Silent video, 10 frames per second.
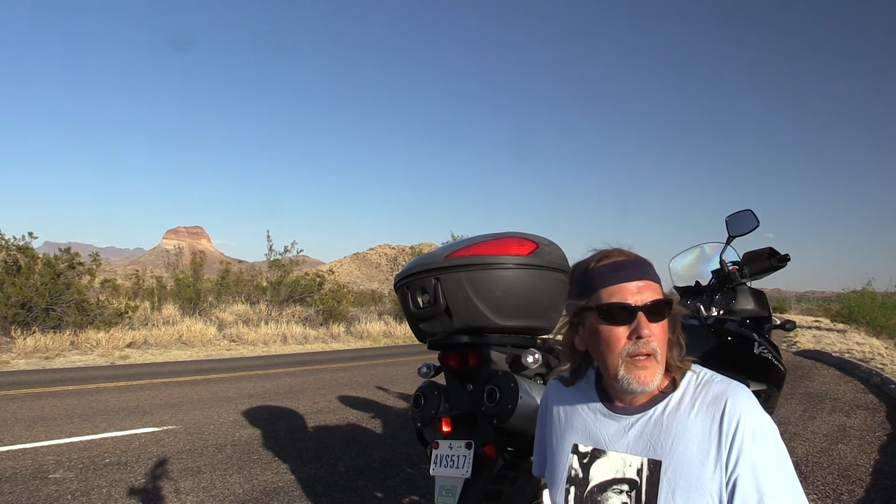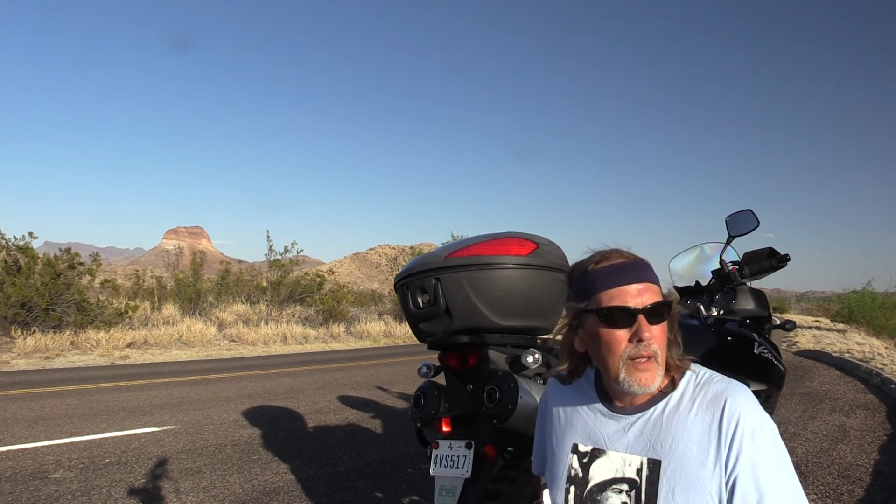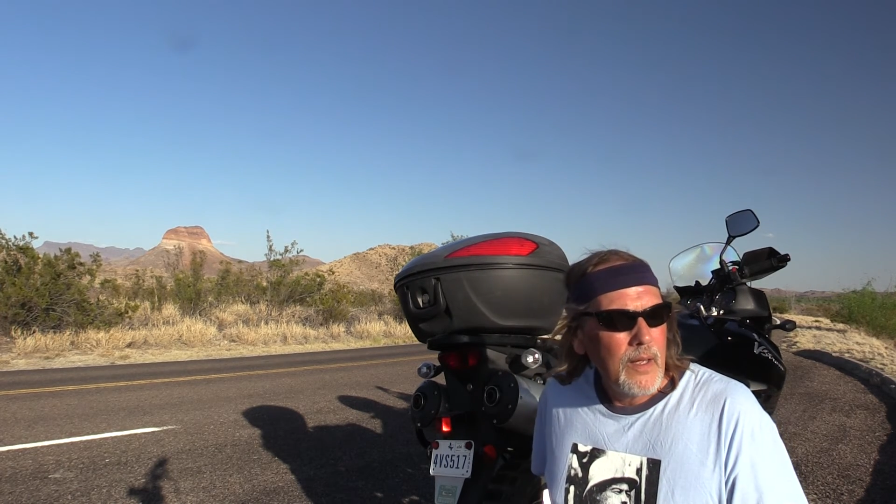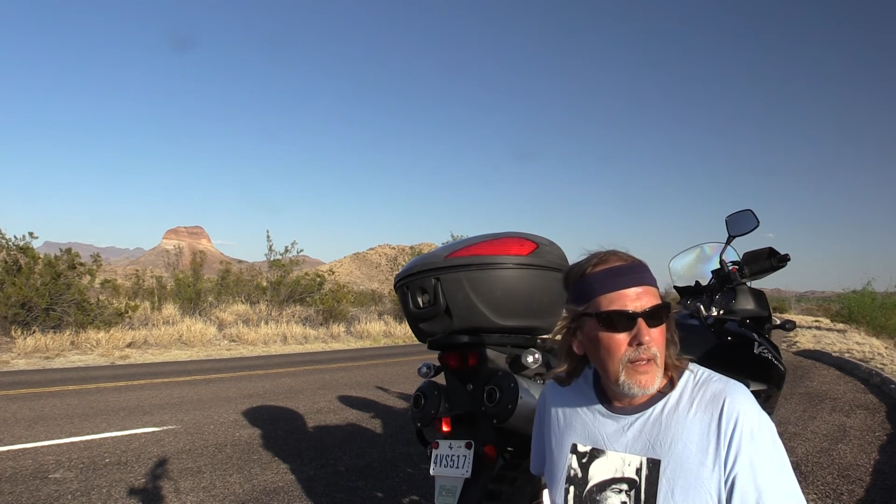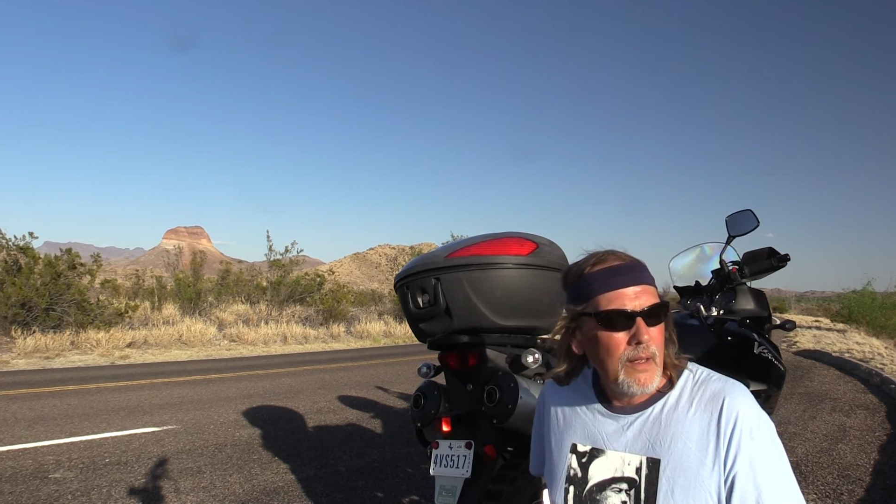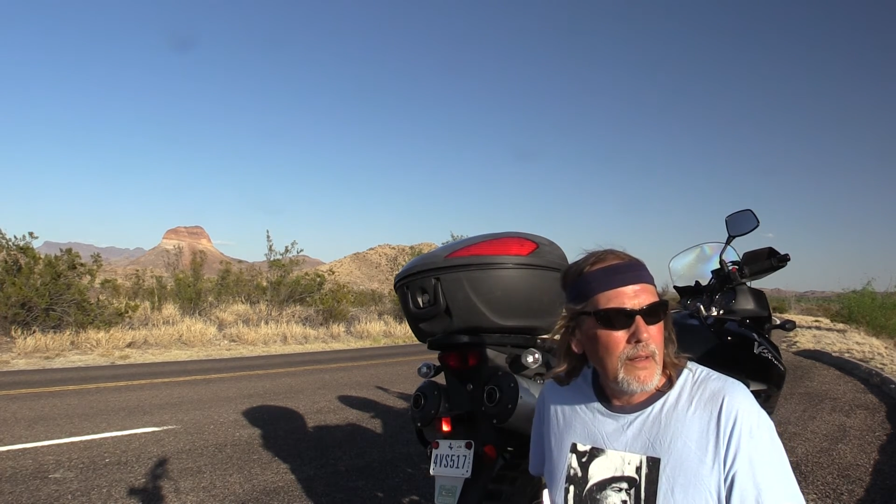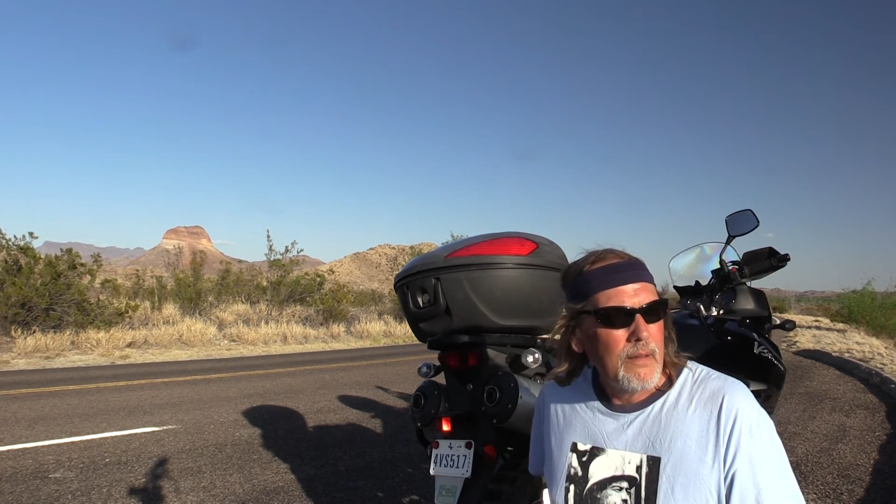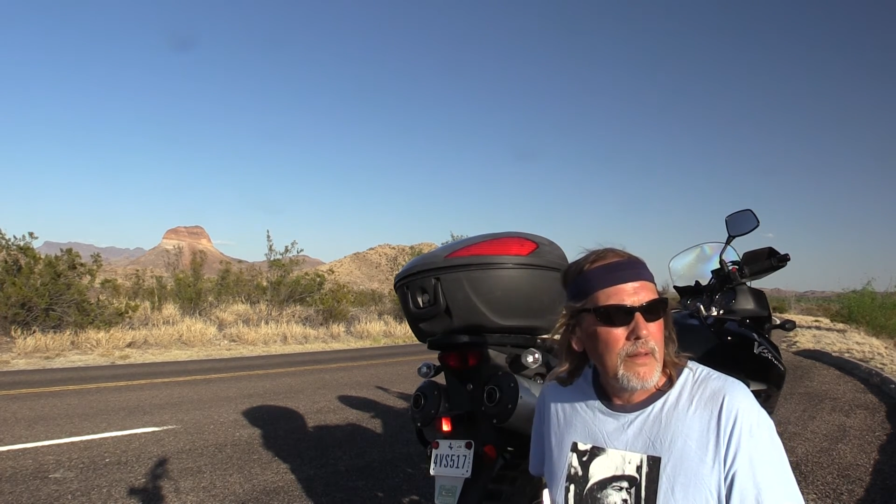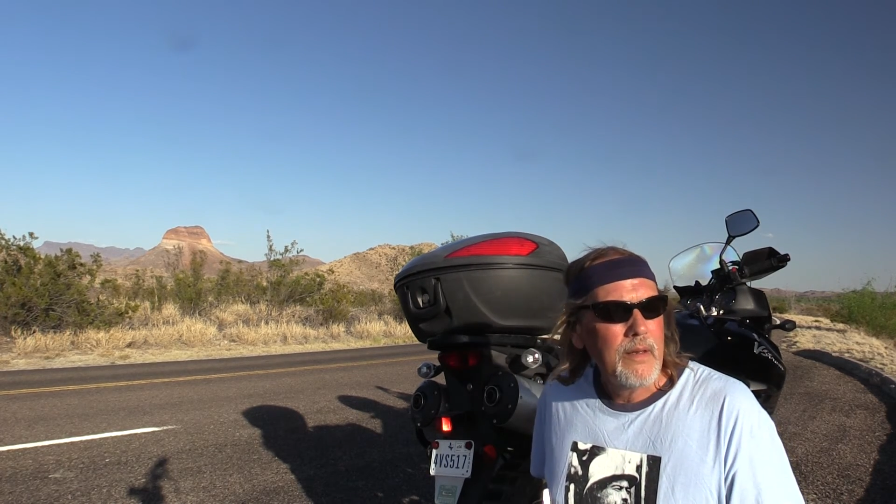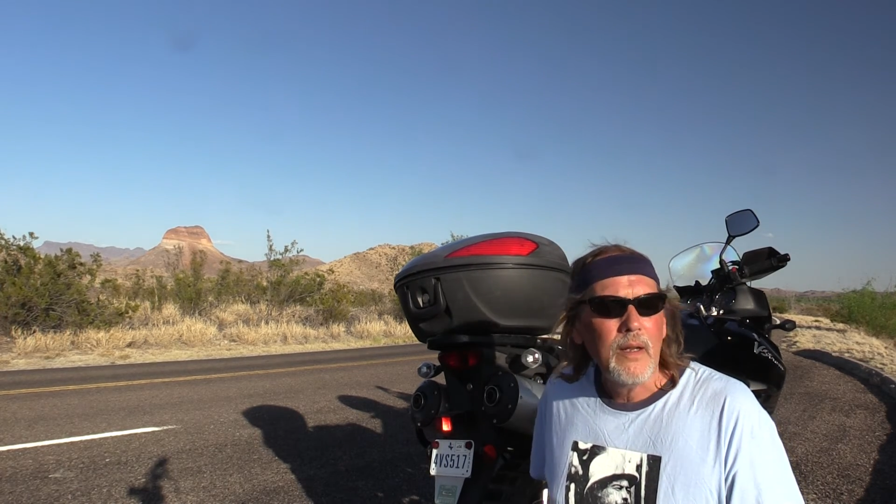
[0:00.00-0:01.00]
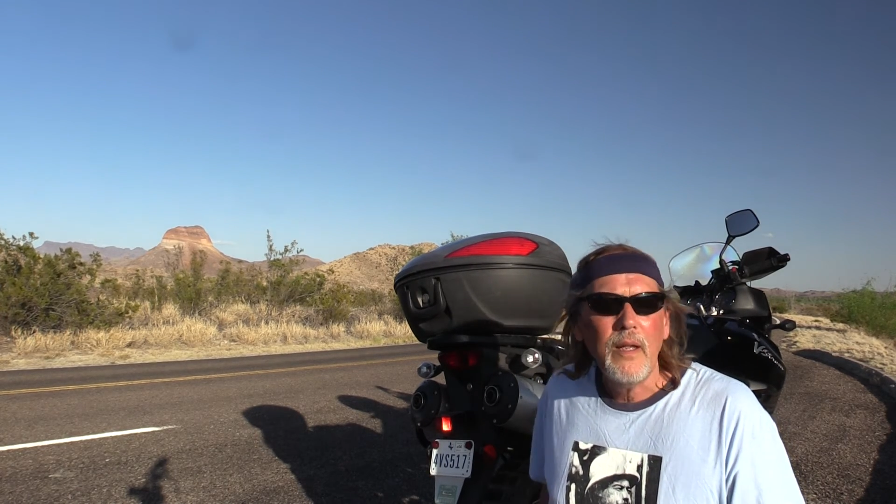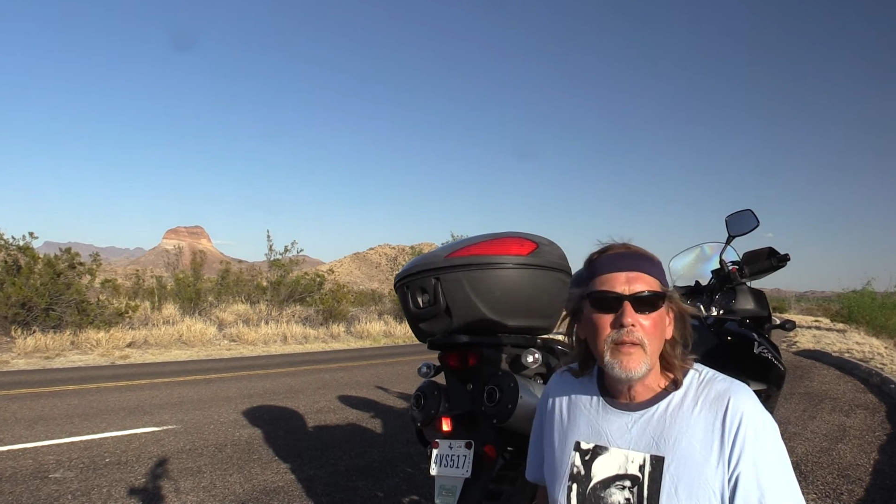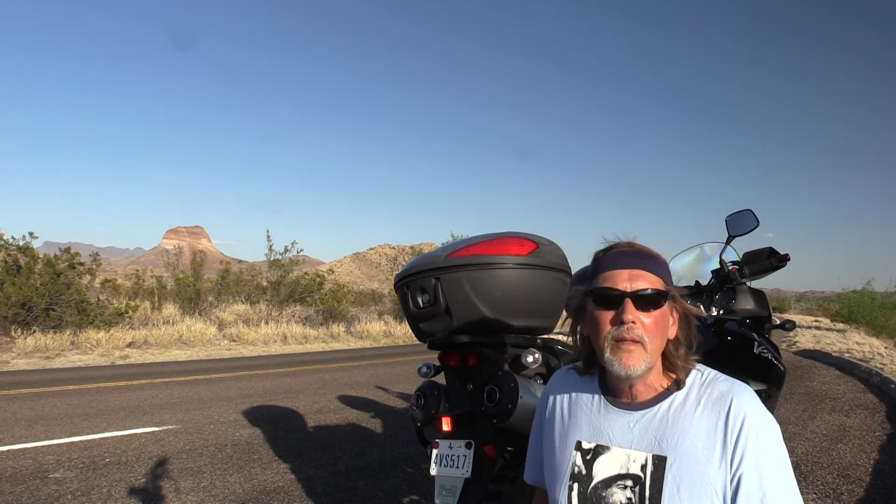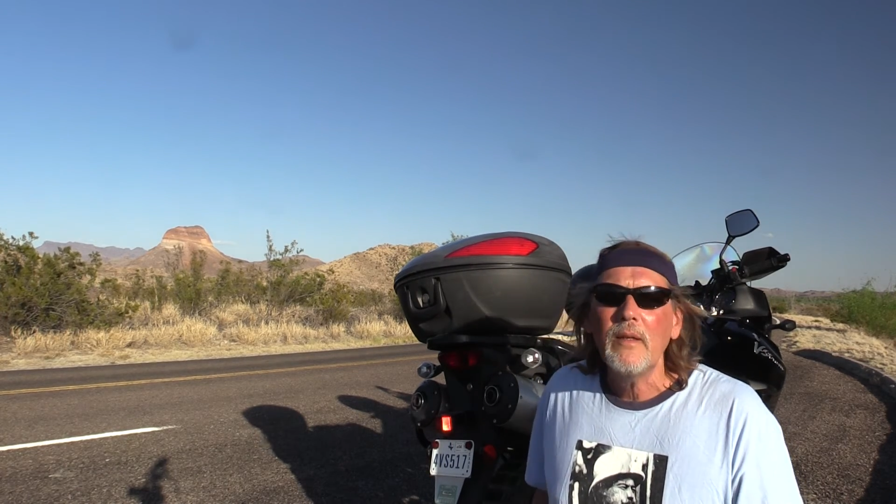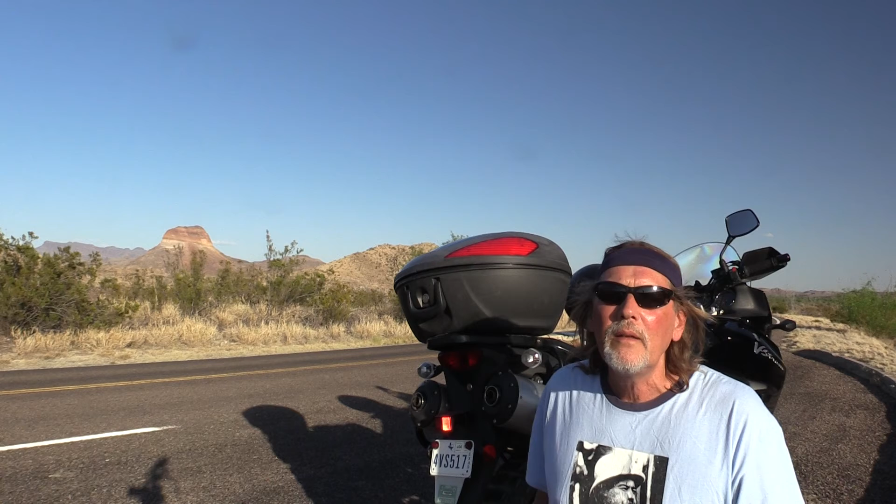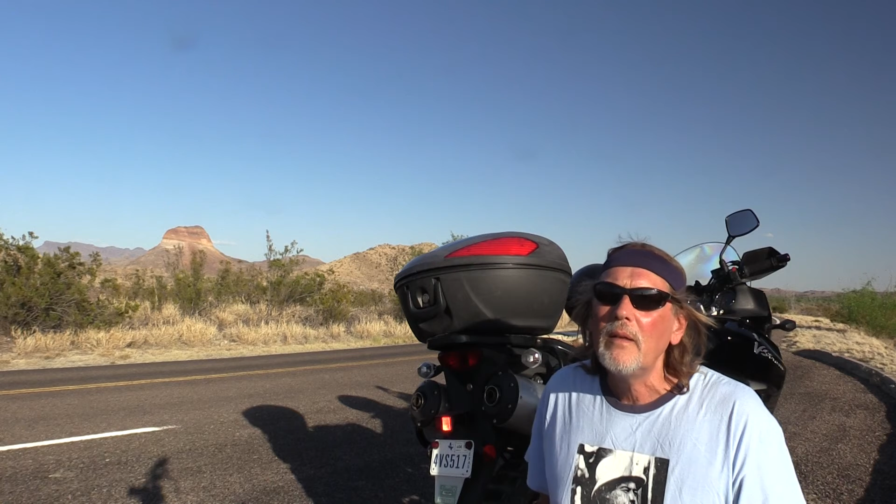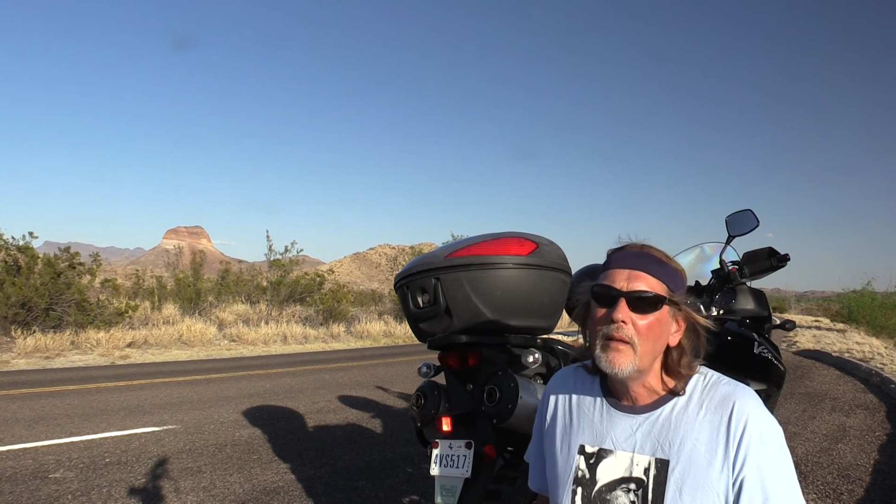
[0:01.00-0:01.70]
Uh, and I'd like to